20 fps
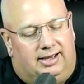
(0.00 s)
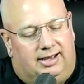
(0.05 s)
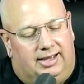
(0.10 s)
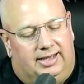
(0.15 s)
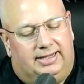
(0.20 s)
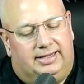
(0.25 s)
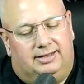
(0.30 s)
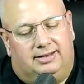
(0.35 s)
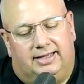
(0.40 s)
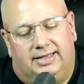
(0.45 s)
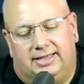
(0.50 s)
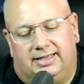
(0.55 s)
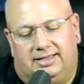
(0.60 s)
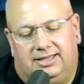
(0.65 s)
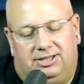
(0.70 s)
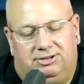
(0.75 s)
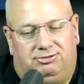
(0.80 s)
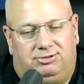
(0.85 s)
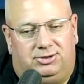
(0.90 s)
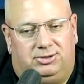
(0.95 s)
I could like
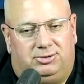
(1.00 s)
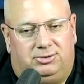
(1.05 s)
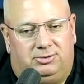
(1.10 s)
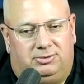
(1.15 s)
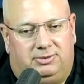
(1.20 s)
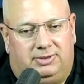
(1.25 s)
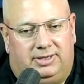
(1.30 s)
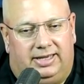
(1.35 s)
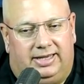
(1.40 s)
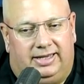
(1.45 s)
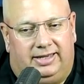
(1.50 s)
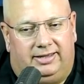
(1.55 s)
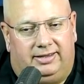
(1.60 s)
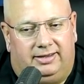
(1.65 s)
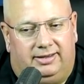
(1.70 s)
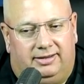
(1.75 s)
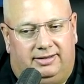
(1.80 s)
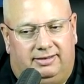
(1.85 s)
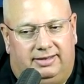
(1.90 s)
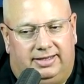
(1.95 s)
give you
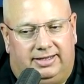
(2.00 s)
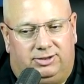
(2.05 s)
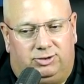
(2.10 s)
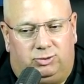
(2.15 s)
a like